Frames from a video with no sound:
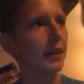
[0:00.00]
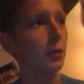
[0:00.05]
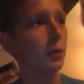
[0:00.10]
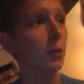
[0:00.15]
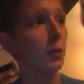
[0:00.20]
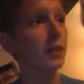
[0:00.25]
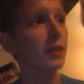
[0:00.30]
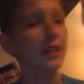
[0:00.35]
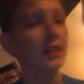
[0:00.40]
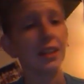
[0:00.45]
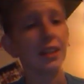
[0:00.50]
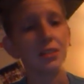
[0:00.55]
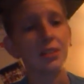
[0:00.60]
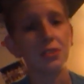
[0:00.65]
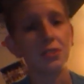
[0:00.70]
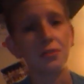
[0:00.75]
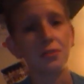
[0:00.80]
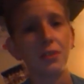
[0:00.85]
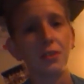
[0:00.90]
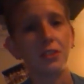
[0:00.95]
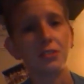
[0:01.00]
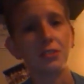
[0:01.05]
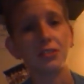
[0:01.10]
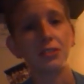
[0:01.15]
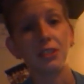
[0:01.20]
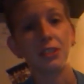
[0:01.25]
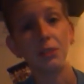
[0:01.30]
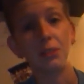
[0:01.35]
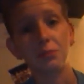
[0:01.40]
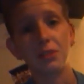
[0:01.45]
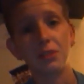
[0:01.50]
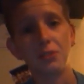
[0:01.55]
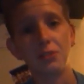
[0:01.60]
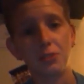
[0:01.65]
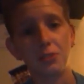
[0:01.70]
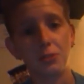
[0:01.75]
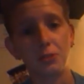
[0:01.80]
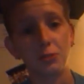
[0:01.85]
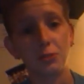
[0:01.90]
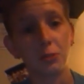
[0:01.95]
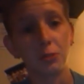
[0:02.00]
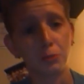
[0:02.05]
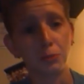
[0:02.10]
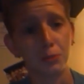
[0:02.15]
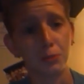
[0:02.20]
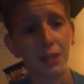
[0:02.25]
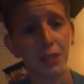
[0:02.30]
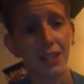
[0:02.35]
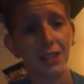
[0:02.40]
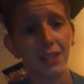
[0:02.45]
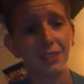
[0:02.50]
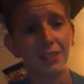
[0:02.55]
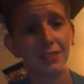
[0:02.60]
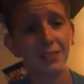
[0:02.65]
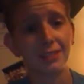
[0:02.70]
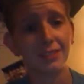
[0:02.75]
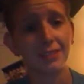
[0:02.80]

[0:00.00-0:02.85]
one night she fell asleep and she was holding my hand.